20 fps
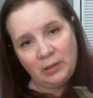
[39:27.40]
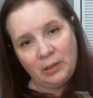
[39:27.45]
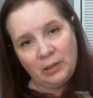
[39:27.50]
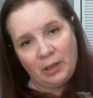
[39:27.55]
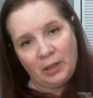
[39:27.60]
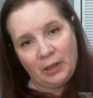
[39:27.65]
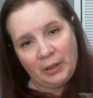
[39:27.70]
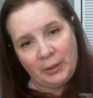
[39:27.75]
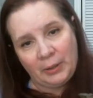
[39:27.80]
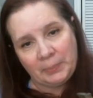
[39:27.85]

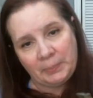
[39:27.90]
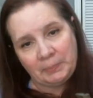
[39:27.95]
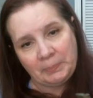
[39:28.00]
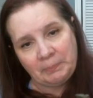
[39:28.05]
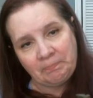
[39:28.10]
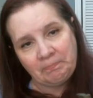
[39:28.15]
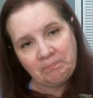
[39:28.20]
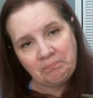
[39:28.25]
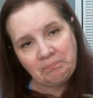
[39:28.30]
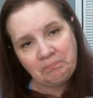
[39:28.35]
Um,
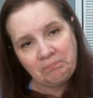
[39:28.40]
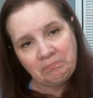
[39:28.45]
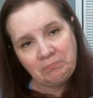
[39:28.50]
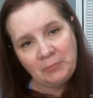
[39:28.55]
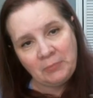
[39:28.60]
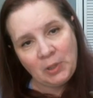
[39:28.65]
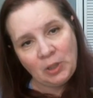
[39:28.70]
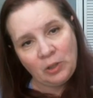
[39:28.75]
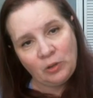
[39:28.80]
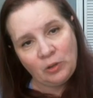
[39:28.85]

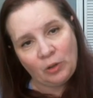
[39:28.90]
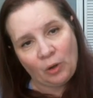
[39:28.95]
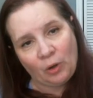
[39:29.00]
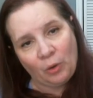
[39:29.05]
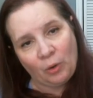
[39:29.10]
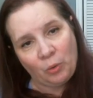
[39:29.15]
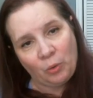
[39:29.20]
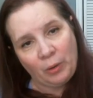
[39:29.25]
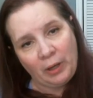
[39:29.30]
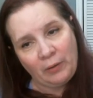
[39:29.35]

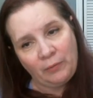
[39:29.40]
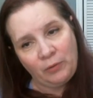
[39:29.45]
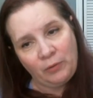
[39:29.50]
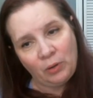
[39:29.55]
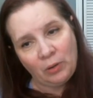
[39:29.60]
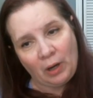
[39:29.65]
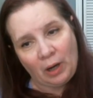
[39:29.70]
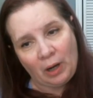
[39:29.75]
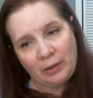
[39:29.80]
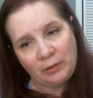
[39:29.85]
so if
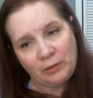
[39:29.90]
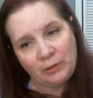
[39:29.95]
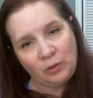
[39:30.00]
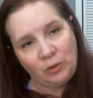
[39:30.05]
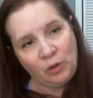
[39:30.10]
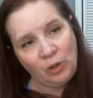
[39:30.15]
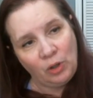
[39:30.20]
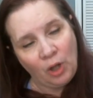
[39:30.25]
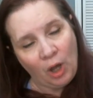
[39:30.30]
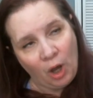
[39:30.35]
you guys
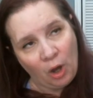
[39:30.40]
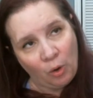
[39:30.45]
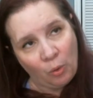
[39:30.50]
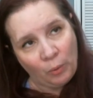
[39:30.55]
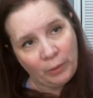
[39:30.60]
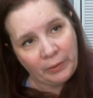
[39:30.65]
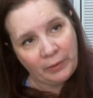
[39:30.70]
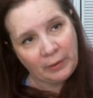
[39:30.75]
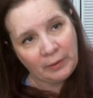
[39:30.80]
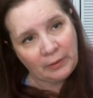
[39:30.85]
know
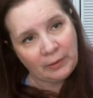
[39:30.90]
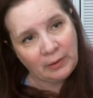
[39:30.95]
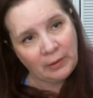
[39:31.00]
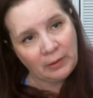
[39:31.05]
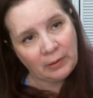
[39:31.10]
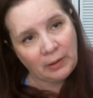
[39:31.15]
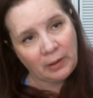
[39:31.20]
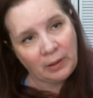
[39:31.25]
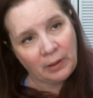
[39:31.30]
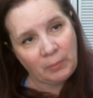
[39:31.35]
what this
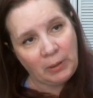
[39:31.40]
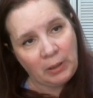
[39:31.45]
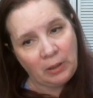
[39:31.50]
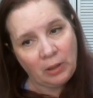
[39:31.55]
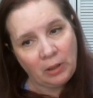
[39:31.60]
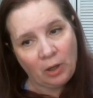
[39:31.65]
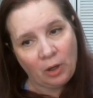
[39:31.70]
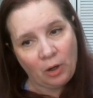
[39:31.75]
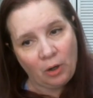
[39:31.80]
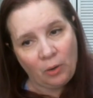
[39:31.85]
is, let me
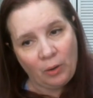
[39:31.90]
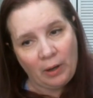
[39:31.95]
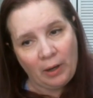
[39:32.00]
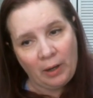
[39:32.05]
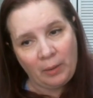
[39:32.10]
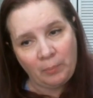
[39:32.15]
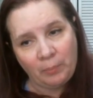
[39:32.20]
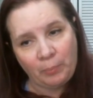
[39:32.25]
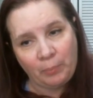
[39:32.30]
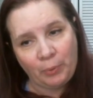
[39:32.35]
know.
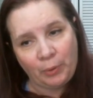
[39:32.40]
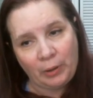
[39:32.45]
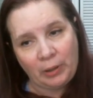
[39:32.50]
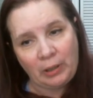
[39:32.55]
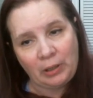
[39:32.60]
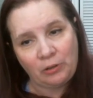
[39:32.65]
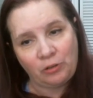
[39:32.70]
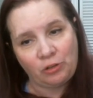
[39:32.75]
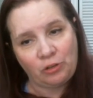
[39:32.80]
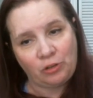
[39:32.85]
I'm
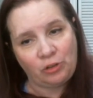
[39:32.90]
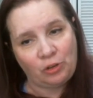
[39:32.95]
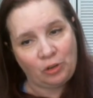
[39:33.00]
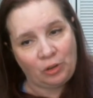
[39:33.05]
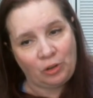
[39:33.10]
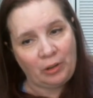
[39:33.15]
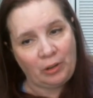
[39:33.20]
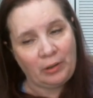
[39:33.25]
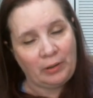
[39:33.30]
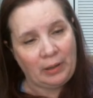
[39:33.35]
pretty
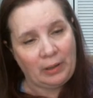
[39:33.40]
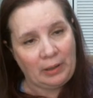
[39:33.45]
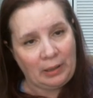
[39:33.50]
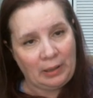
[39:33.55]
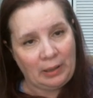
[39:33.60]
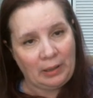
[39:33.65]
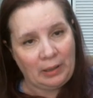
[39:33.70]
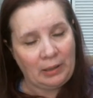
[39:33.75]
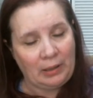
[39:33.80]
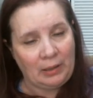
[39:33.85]
sure that
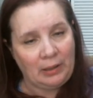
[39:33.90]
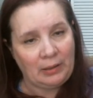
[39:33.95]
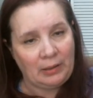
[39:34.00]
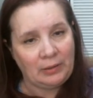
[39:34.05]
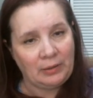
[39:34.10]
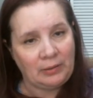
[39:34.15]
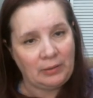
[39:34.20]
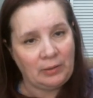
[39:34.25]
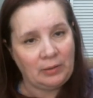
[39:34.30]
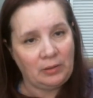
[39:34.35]
it
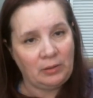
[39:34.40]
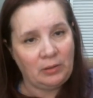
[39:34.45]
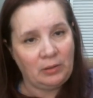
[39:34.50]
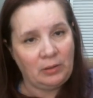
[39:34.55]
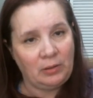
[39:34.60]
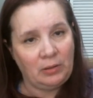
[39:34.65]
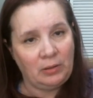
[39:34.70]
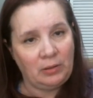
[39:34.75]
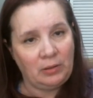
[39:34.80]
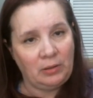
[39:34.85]
is,
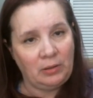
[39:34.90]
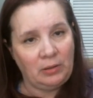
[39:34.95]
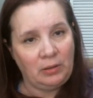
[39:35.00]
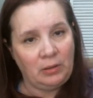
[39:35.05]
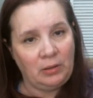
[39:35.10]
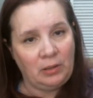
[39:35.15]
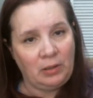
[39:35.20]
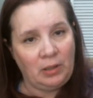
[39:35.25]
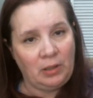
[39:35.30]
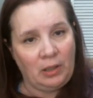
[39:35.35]

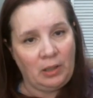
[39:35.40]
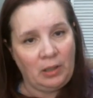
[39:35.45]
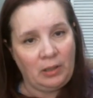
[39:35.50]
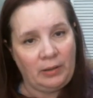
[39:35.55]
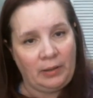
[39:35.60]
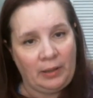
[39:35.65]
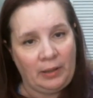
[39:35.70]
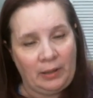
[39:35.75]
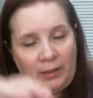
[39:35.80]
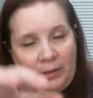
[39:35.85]

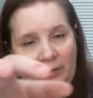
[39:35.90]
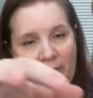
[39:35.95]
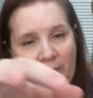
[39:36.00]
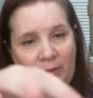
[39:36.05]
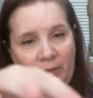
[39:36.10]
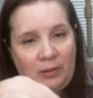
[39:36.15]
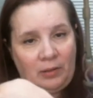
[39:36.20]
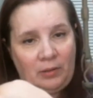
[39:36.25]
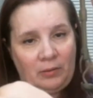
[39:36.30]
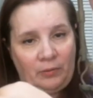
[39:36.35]
that it's
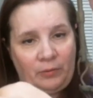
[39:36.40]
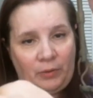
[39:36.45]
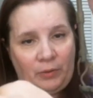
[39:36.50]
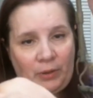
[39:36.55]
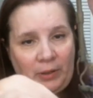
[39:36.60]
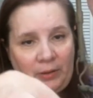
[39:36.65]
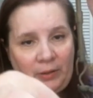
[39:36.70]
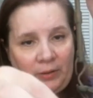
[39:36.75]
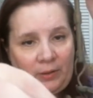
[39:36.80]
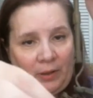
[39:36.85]
for
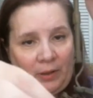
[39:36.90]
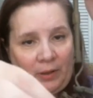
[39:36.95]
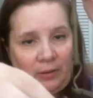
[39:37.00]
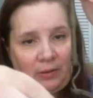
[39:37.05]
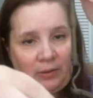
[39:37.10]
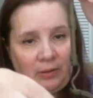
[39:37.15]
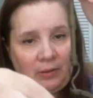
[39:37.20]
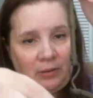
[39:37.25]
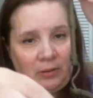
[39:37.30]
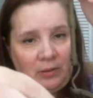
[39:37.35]

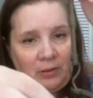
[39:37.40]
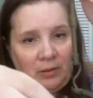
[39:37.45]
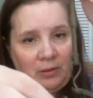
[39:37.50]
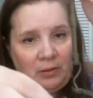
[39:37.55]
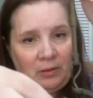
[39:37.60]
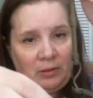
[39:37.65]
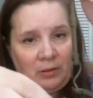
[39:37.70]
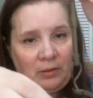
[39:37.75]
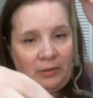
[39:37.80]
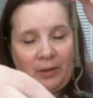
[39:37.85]
incense
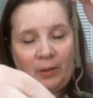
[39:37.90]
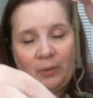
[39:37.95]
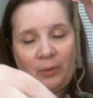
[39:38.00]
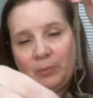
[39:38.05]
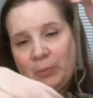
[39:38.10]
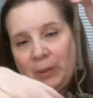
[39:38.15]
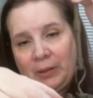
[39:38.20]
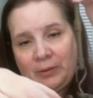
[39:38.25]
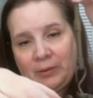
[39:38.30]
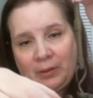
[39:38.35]
because that would
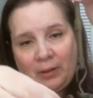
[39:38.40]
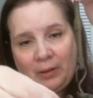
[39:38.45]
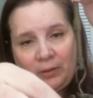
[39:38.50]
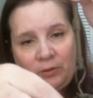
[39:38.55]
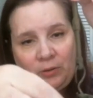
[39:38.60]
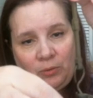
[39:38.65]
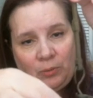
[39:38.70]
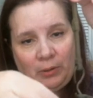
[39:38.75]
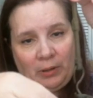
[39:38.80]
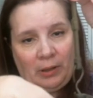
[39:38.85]
make
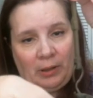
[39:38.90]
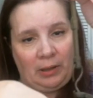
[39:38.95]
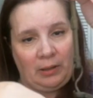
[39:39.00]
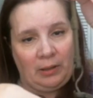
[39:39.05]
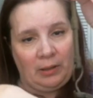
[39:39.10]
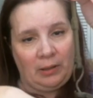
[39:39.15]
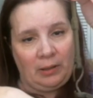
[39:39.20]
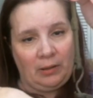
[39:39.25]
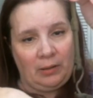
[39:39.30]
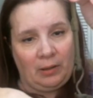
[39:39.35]
sense. You would light
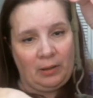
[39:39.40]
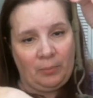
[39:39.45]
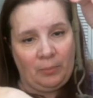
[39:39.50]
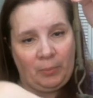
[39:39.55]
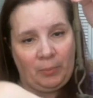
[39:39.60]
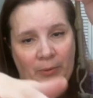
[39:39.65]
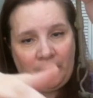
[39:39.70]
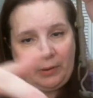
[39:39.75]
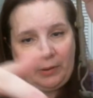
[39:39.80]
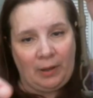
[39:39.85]
it in there,
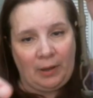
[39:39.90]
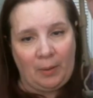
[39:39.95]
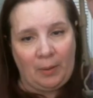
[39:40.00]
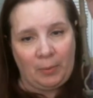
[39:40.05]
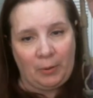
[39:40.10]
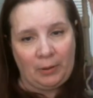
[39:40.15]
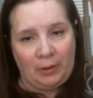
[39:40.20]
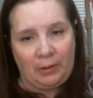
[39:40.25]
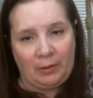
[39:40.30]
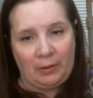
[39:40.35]
put the top
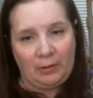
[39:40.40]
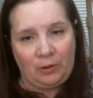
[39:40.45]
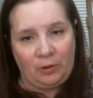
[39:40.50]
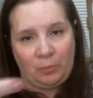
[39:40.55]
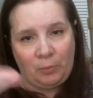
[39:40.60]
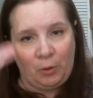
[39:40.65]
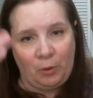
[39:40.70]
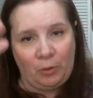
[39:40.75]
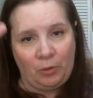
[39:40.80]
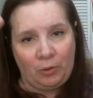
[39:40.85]
on it, and
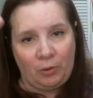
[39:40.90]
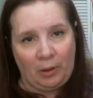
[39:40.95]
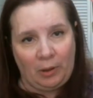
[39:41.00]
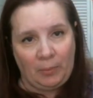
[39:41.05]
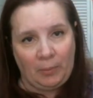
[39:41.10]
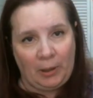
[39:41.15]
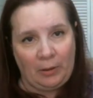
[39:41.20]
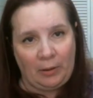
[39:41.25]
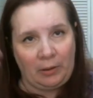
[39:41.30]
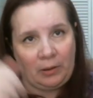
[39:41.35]
smoke will come
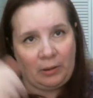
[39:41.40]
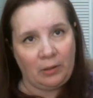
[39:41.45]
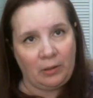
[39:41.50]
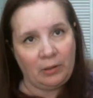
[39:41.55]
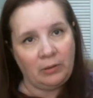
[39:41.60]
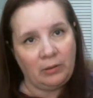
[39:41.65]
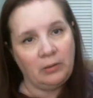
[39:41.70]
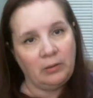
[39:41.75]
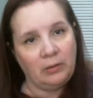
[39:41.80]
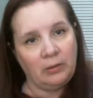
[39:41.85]
out here.